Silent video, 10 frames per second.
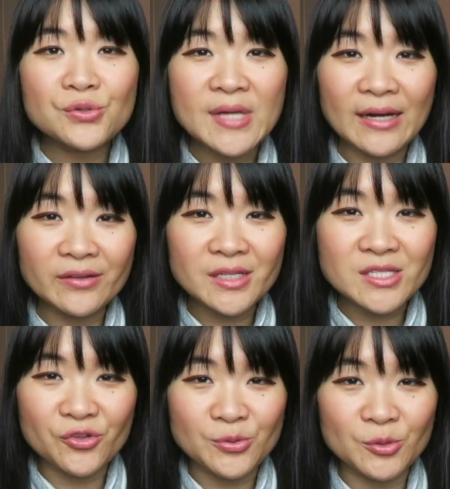So down in the
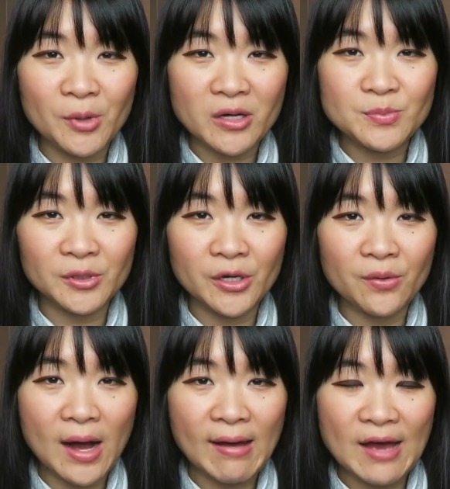description box
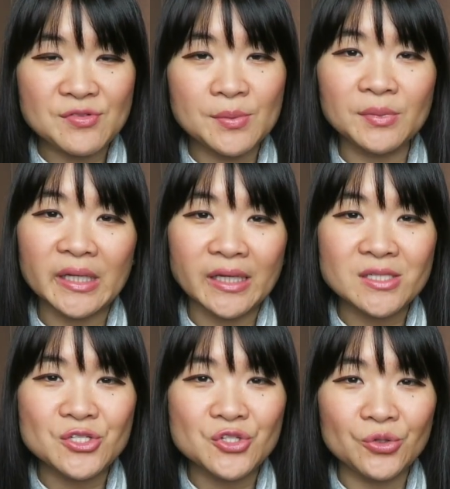below, I'll have some
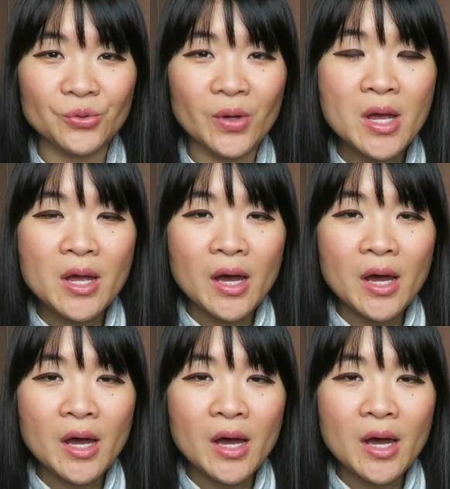links to